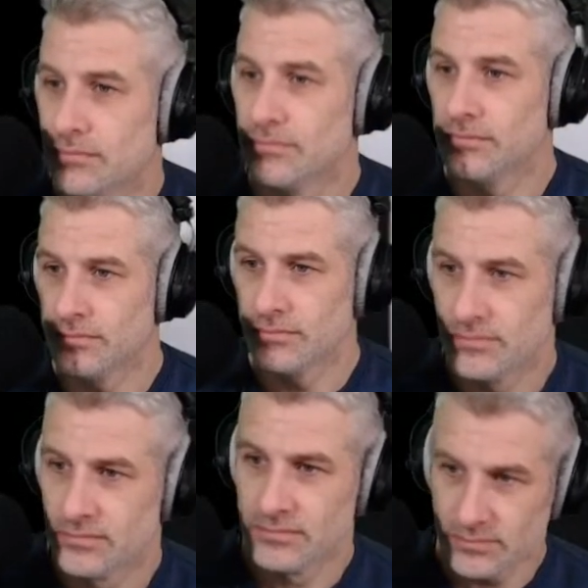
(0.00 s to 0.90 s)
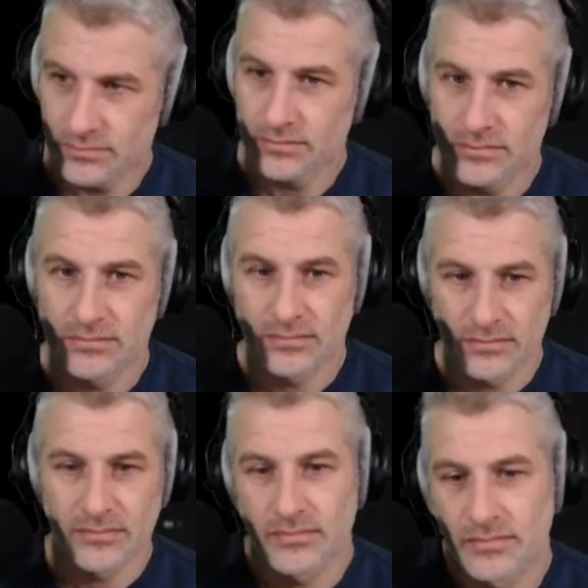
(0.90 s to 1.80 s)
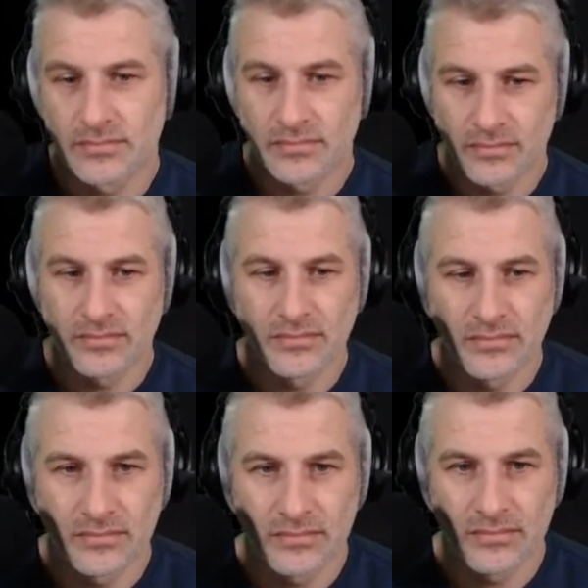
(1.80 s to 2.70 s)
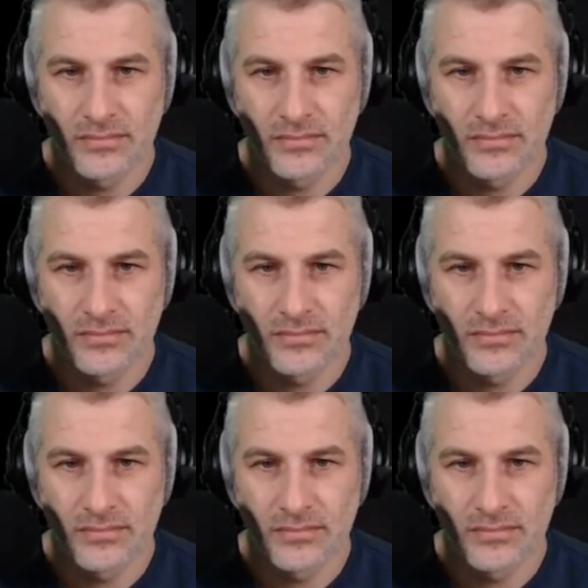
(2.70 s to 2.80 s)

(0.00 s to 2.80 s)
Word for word: like the Manor, now one eighty nine ninety five.